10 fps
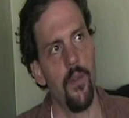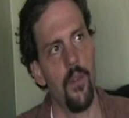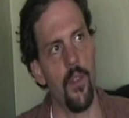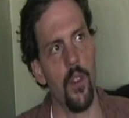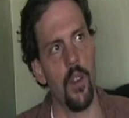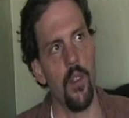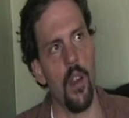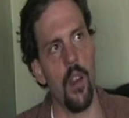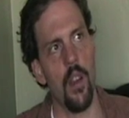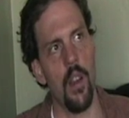for
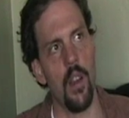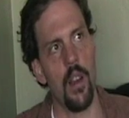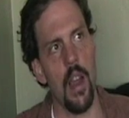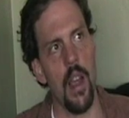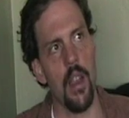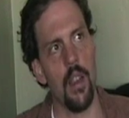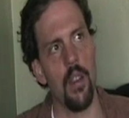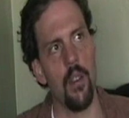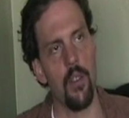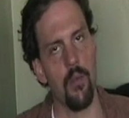a, a, guy
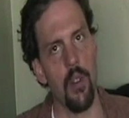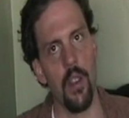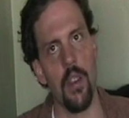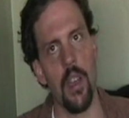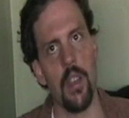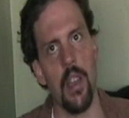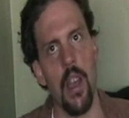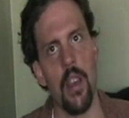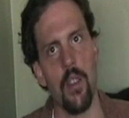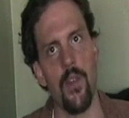who's a really nice
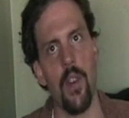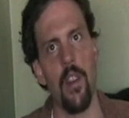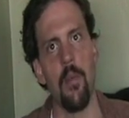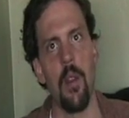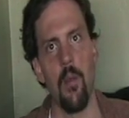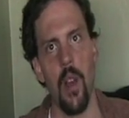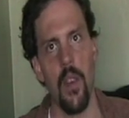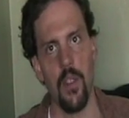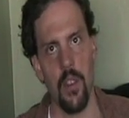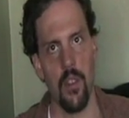guy. He's a friend of my
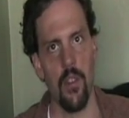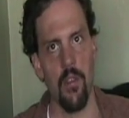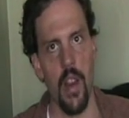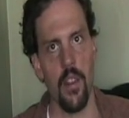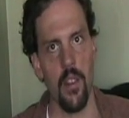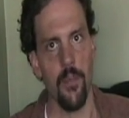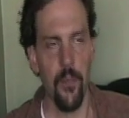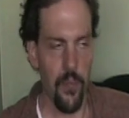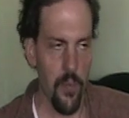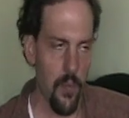wife's. He's a director.
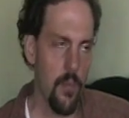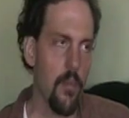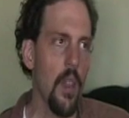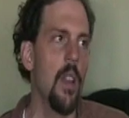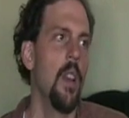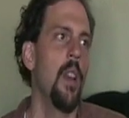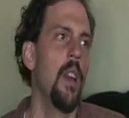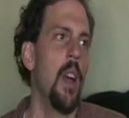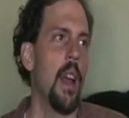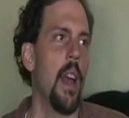
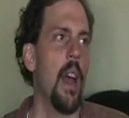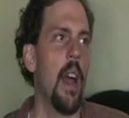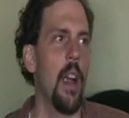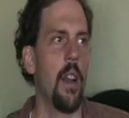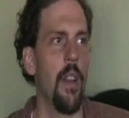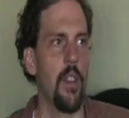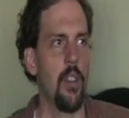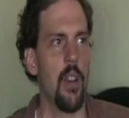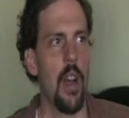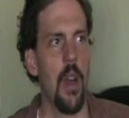I got hired on this
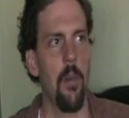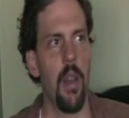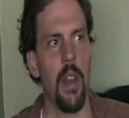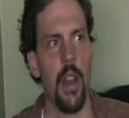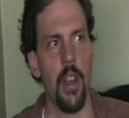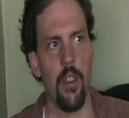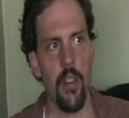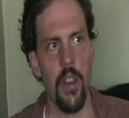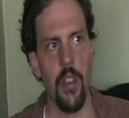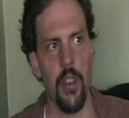job and I
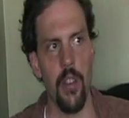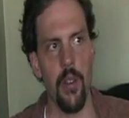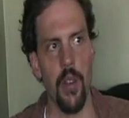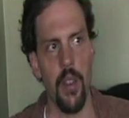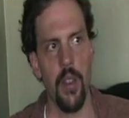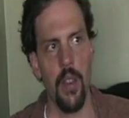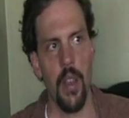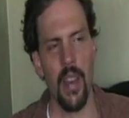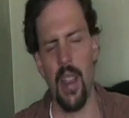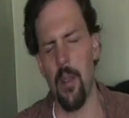agreed to do it.
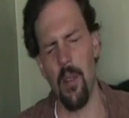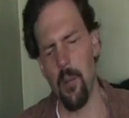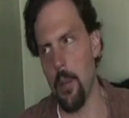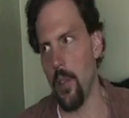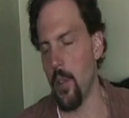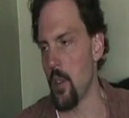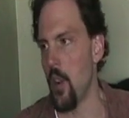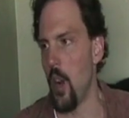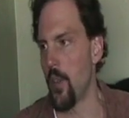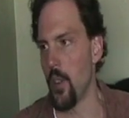I can't remember if it was an
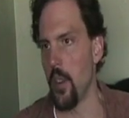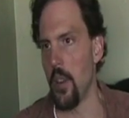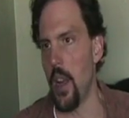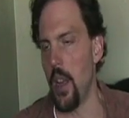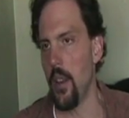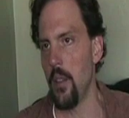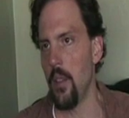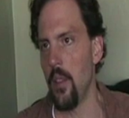offer or not,